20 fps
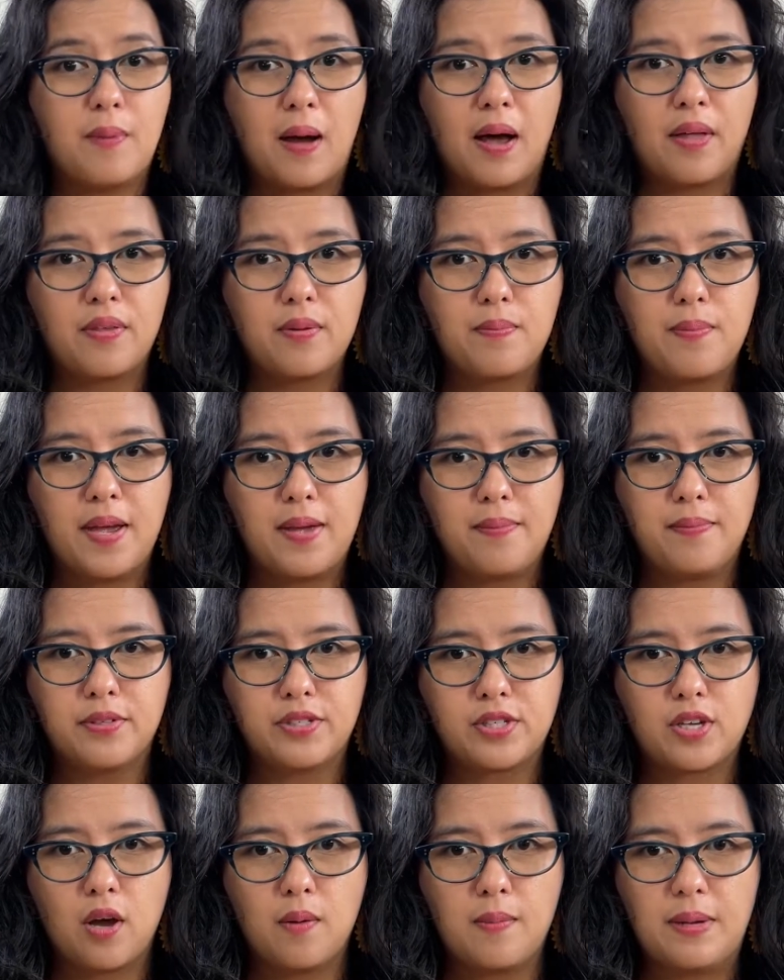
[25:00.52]
other people's
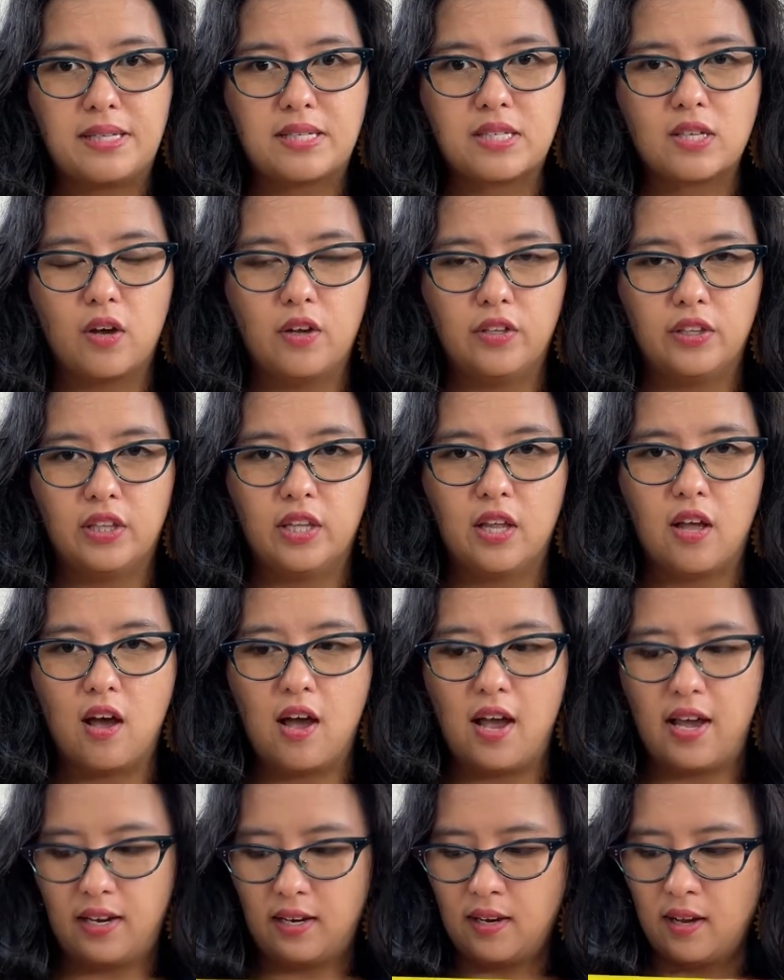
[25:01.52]
comments
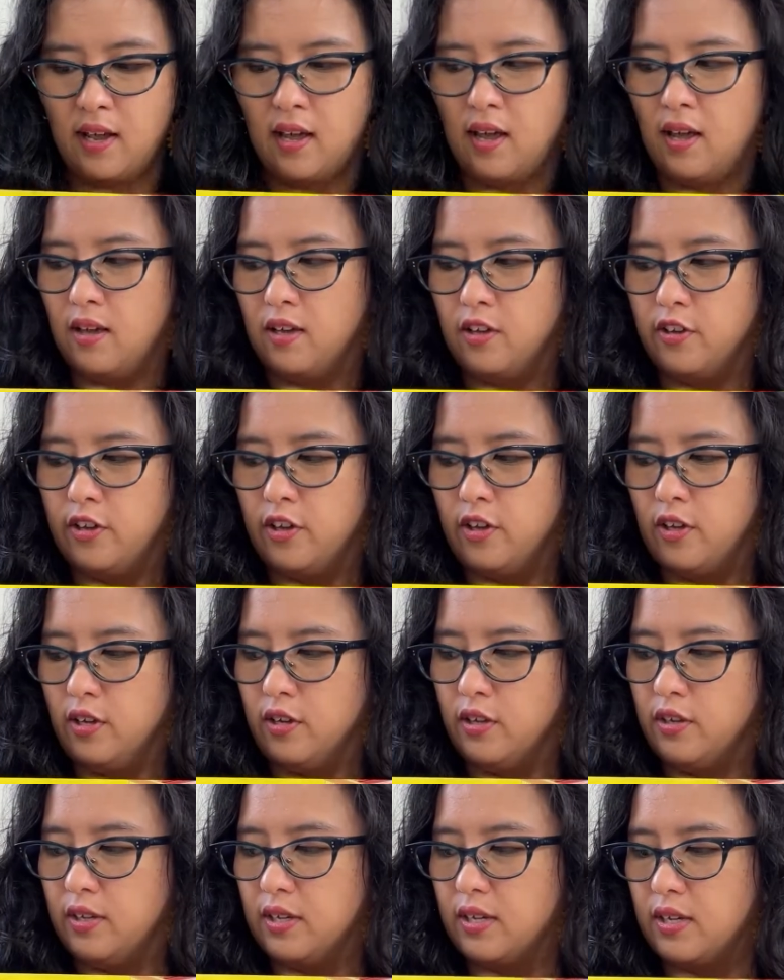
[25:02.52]
online,
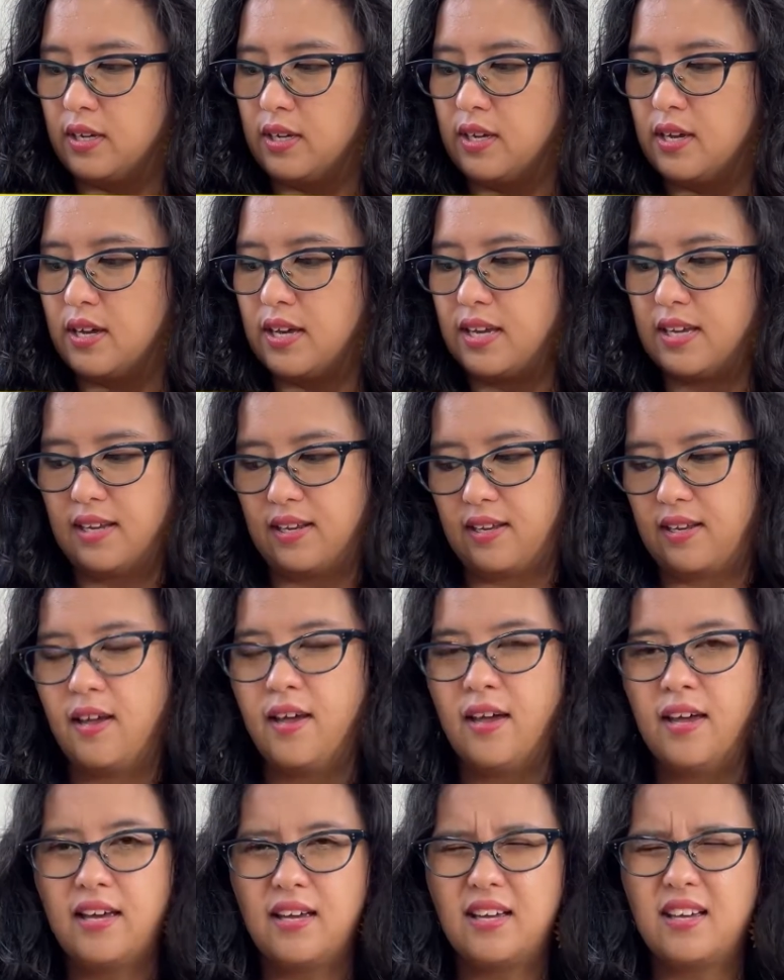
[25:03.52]
I
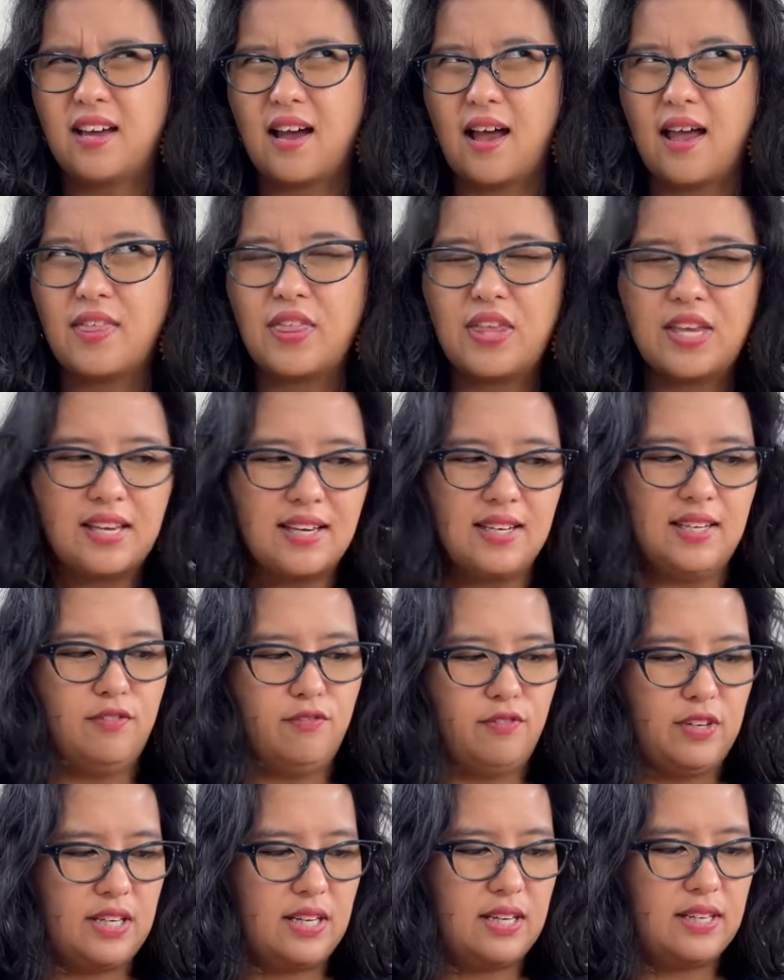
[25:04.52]
think
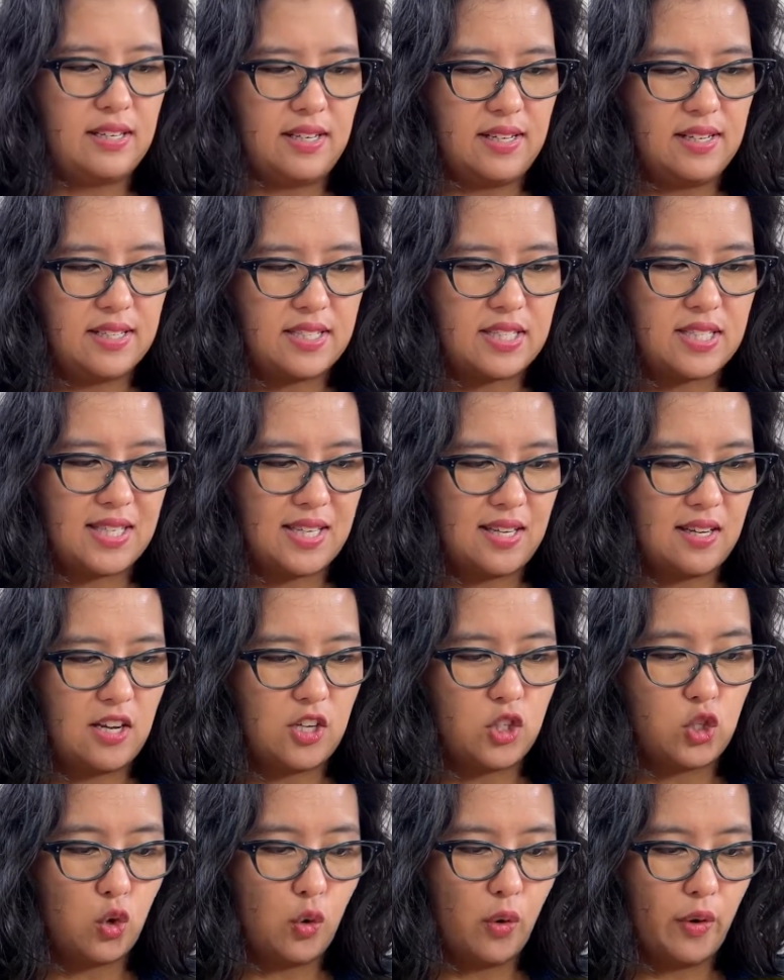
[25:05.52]
it is a
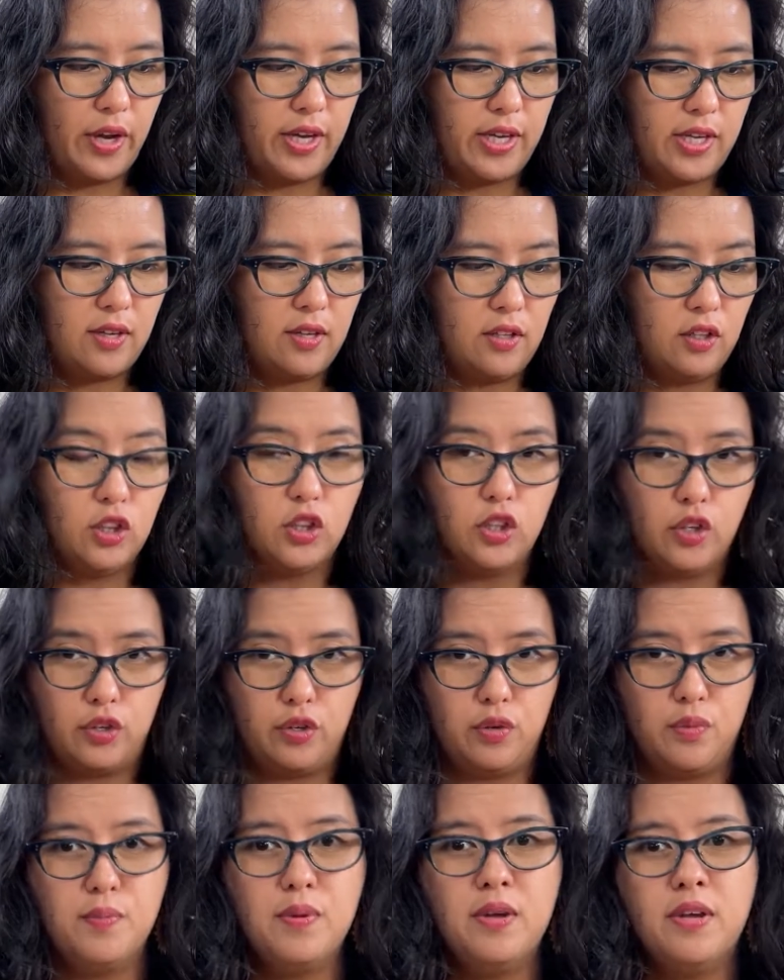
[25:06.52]
toy
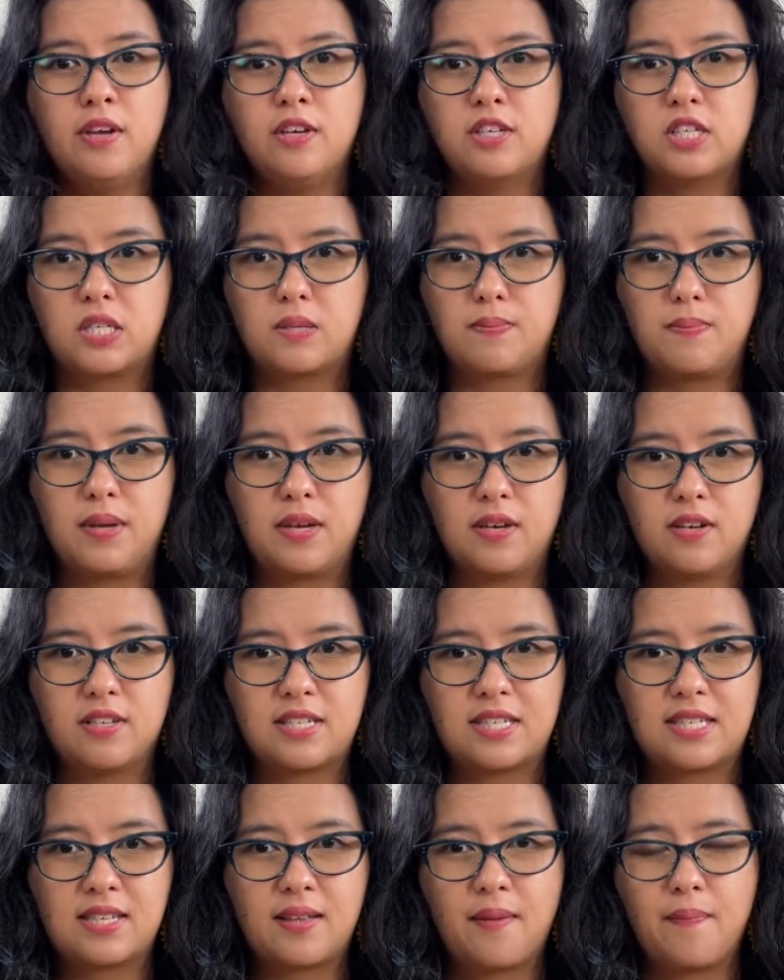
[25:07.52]
loom.
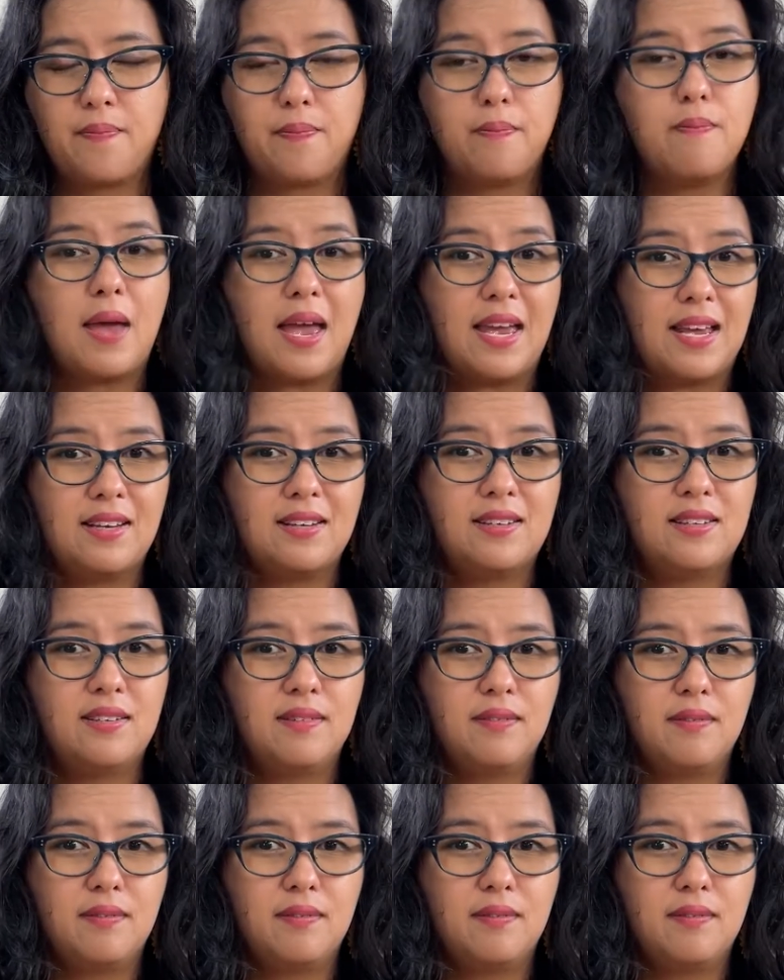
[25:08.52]
Spears made